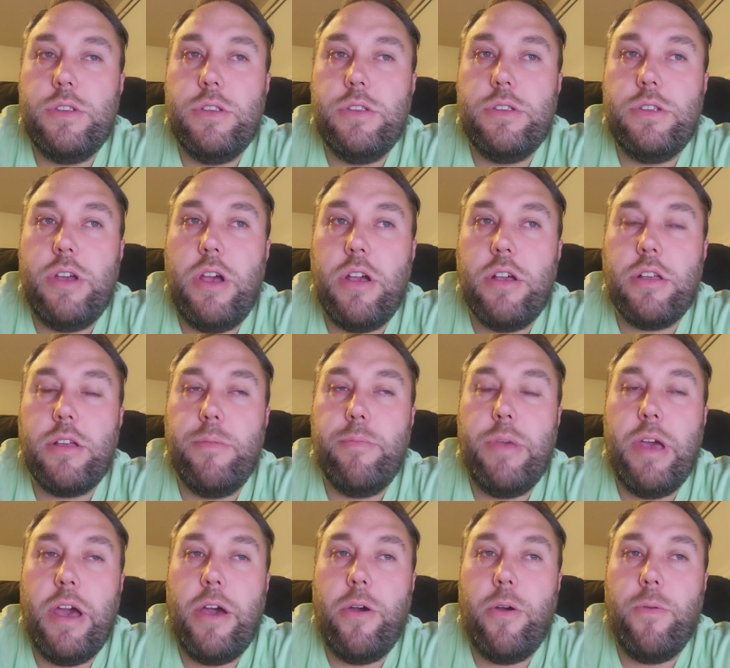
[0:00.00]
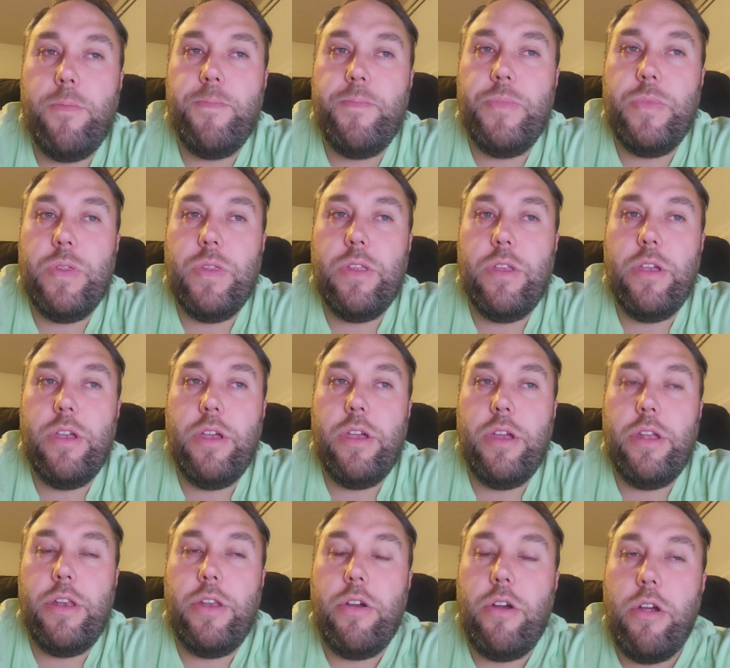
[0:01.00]
talk about
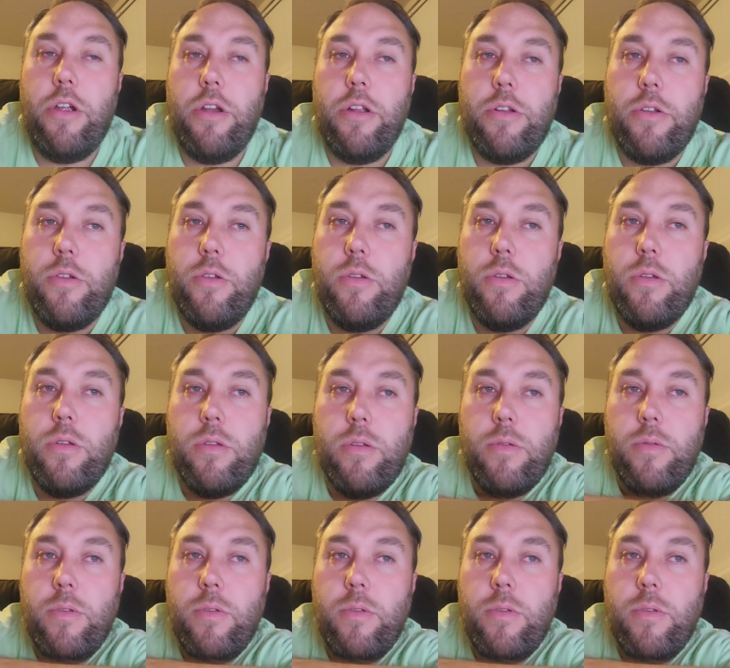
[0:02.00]
an article